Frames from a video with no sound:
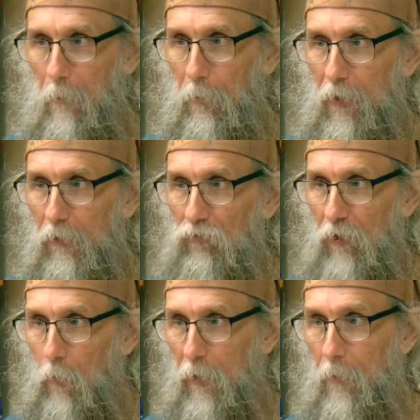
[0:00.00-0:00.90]
the British,
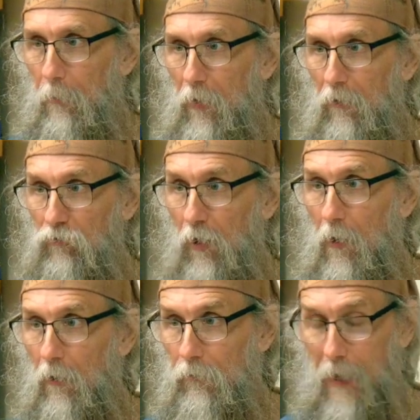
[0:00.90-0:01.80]
and when the British
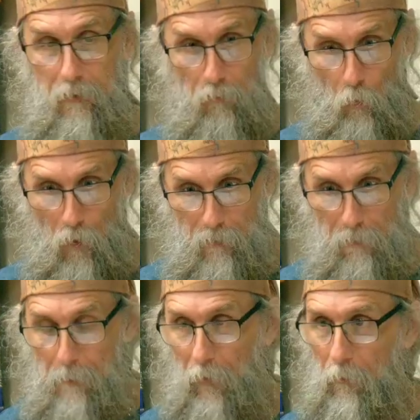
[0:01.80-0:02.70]
they wanted
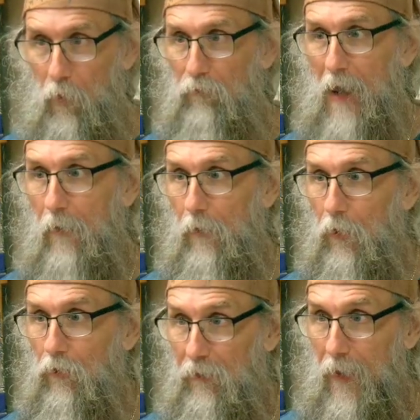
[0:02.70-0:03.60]
people to move down
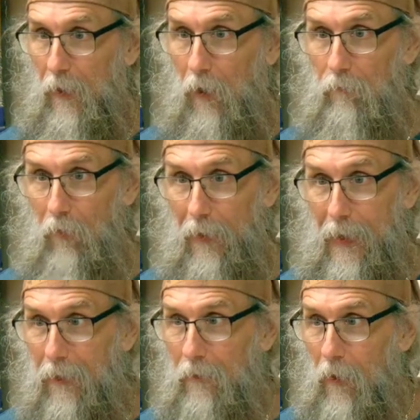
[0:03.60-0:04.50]
there to take care of the
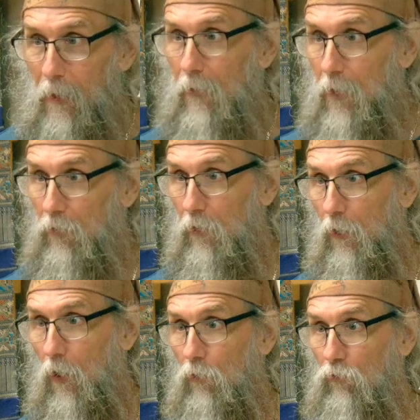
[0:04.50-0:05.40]
land. They took
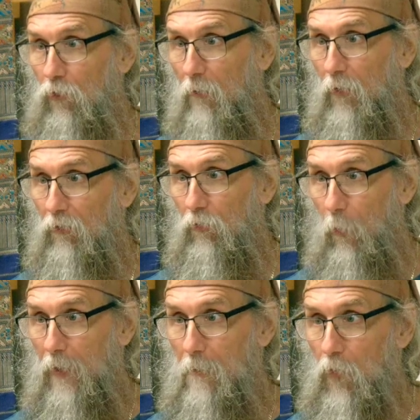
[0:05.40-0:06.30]
their own servants
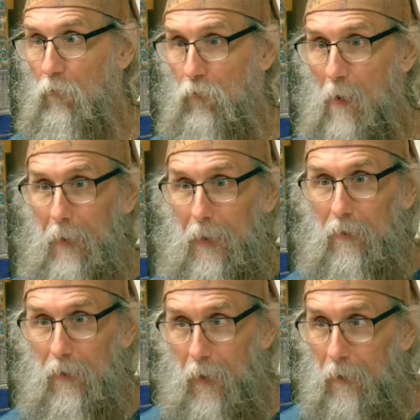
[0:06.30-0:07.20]
when they moved from
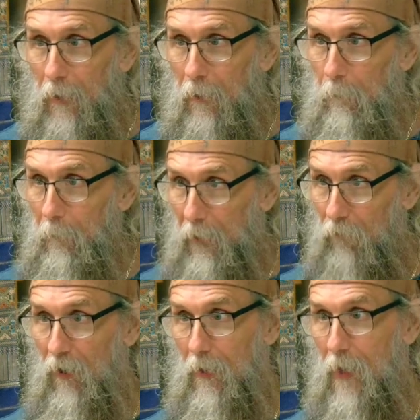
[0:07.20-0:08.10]
India
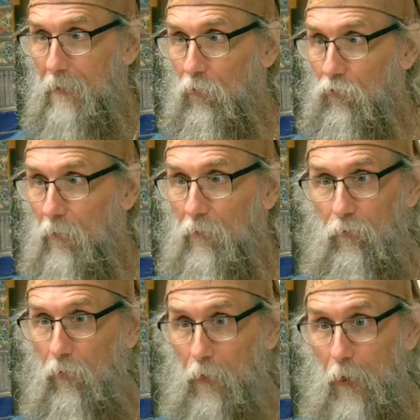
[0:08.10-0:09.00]
because they had their
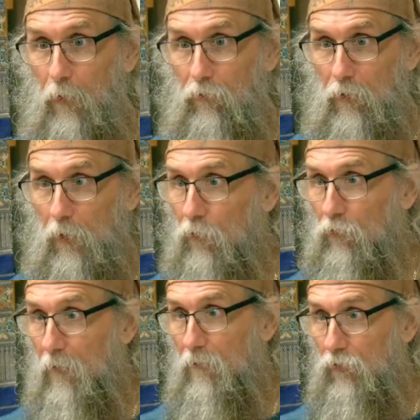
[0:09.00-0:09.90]
servants for years and
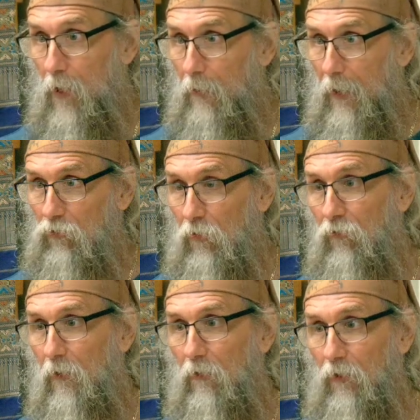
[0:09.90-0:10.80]
years, even
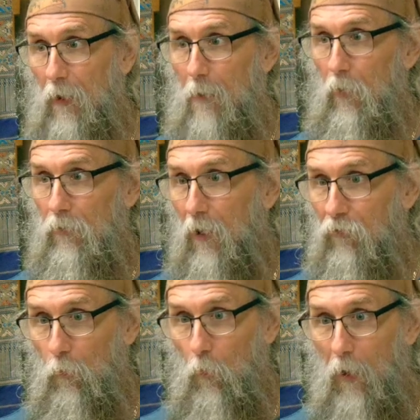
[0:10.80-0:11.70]
generations, and they said, Come with
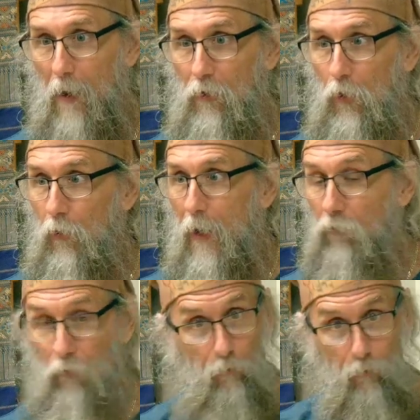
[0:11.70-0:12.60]
us and we'll have a new
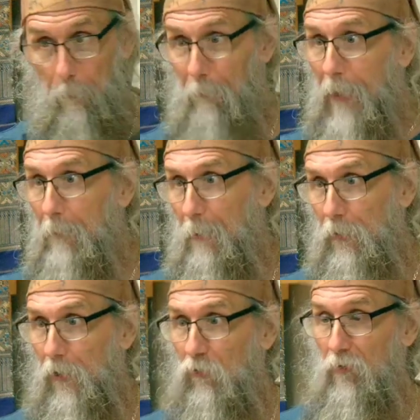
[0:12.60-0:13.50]
land. So there was a big
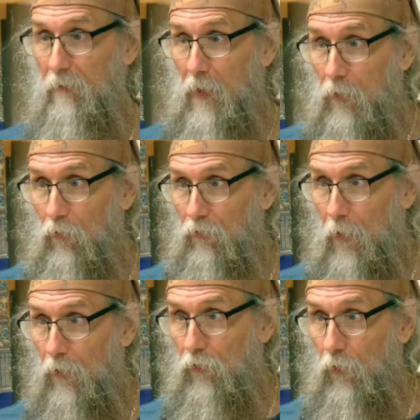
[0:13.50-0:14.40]
population of Hindus
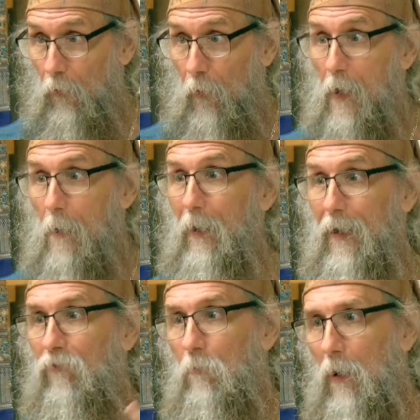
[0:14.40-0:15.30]
there too. But
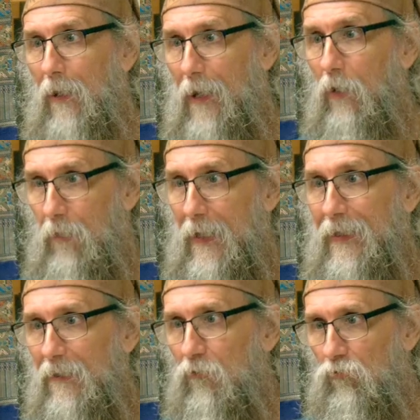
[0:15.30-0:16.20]
it's Malay or the
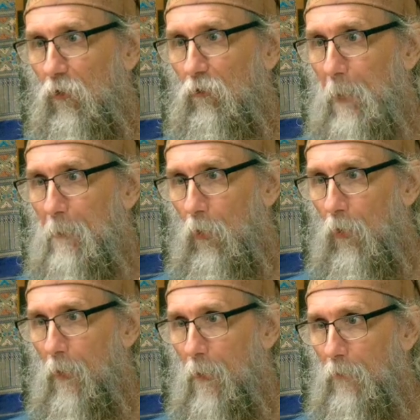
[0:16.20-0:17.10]
indigenous
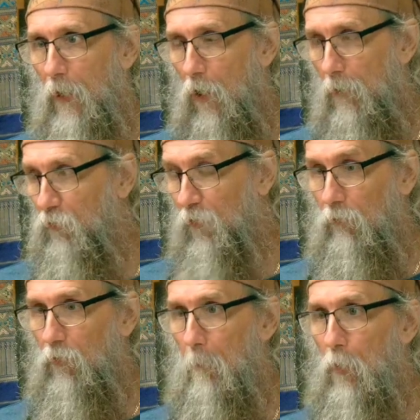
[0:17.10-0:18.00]
people. They call
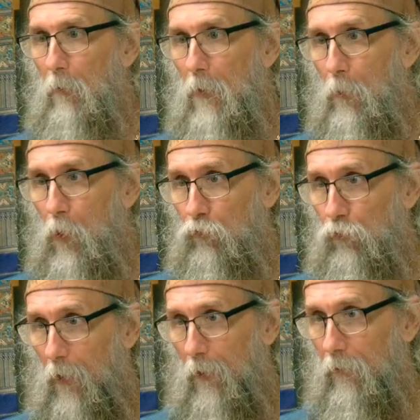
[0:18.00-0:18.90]
themselves the
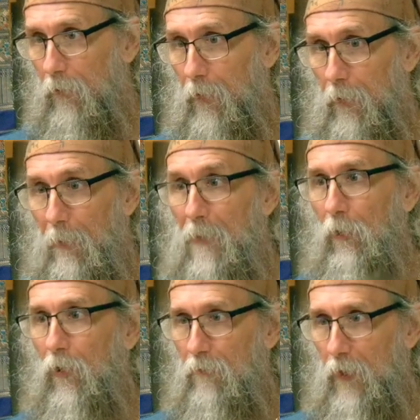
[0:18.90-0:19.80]
Bumiputra, the
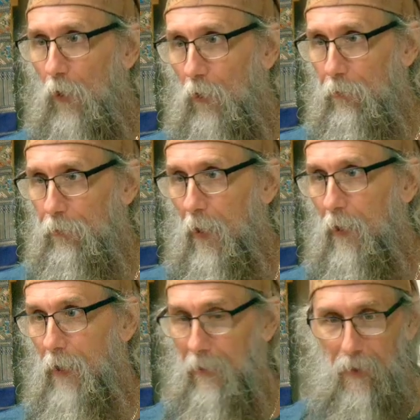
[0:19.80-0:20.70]
people of the earth.
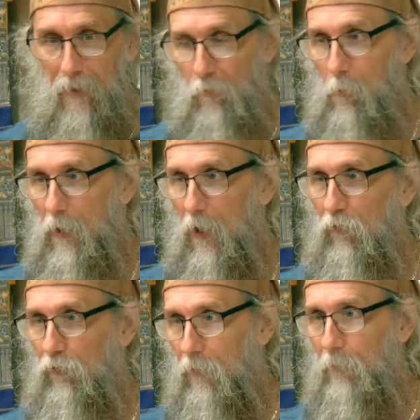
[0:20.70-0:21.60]
And then everybody
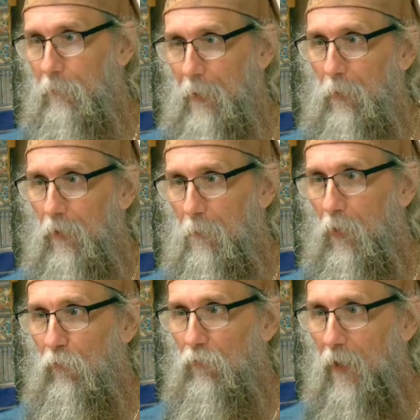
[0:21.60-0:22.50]
else are people that
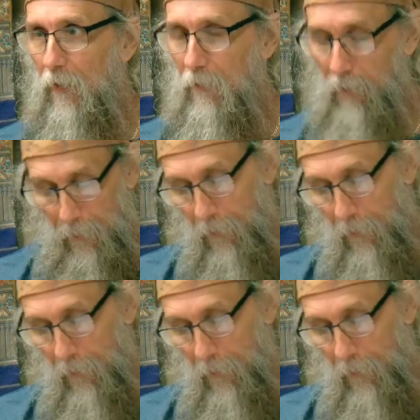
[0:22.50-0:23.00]
moved in and